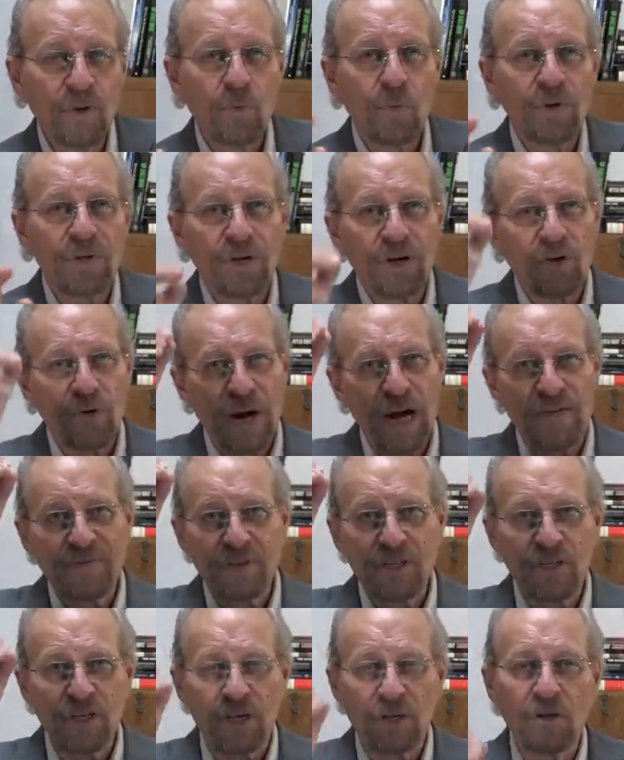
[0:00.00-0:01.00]
when the
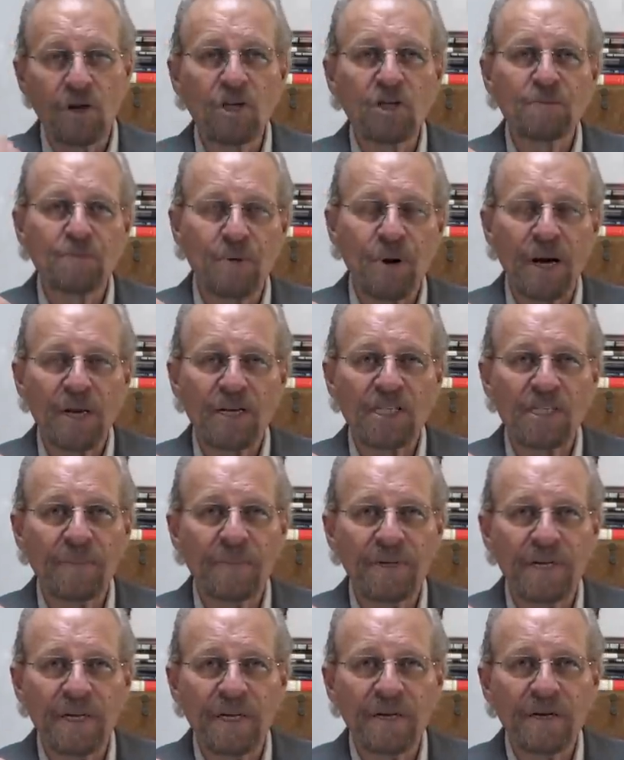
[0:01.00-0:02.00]
craft is in close
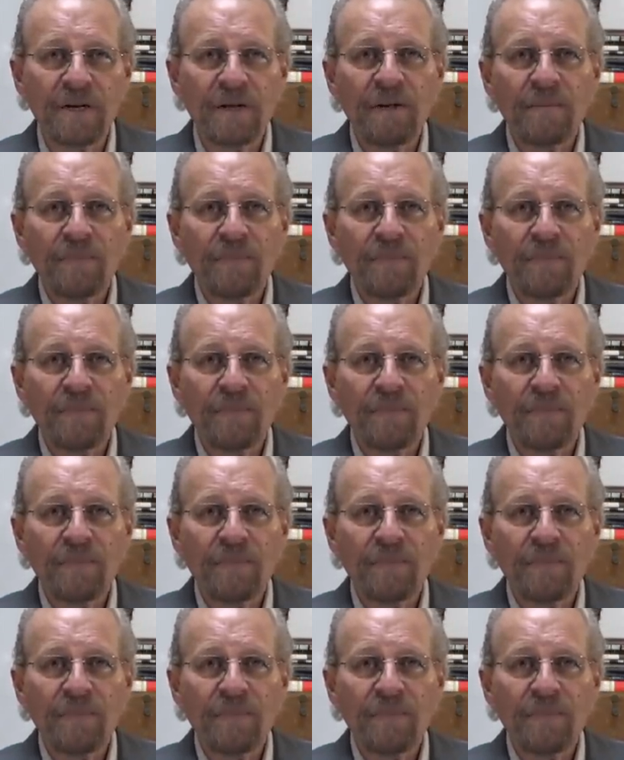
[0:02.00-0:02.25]
proximity.